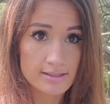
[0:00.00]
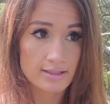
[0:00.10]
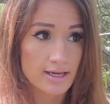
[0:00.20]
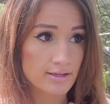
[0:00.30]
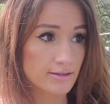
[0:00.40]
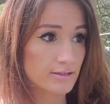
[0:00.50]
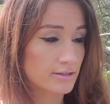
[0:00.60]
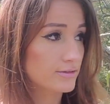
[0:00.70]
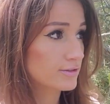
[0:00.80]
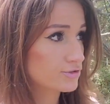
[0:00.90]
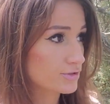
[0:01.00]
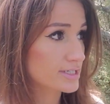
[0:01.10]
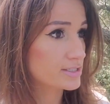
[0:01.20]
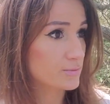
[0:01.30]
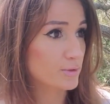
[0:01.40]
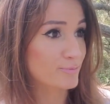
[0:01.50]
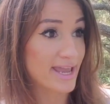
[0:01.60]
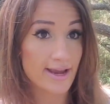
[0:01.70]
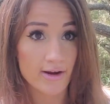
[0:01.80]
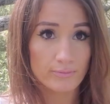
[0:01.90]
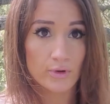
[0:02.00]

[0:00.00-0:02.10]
A lot of the trees were bare.